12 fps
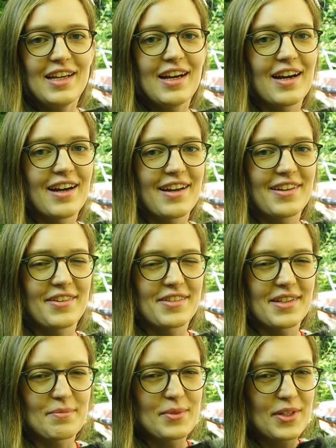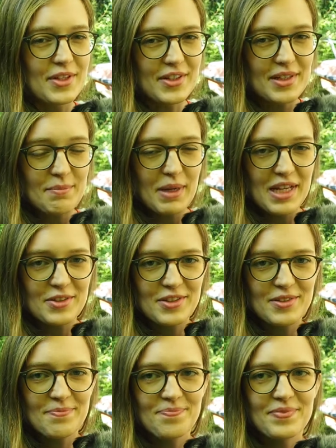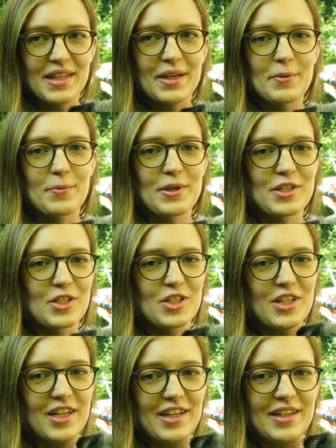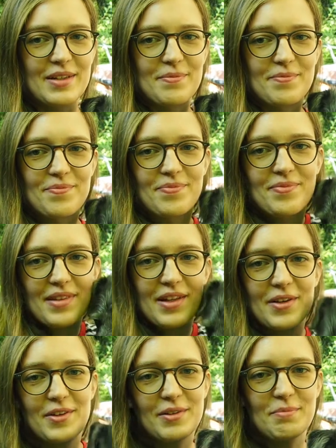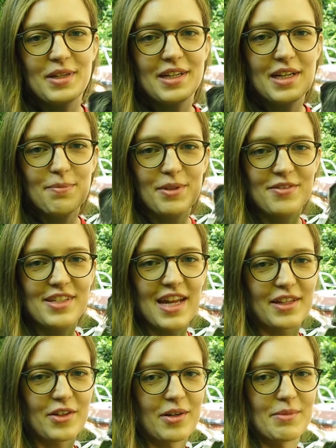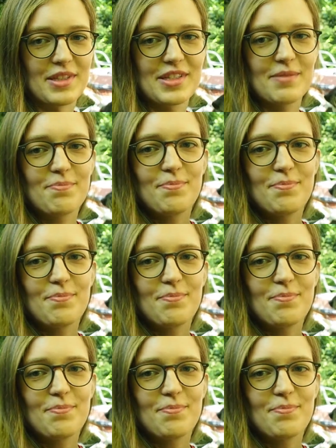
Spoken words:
I announced that I'm not gonna paint her, which earned me a couple of sad comments.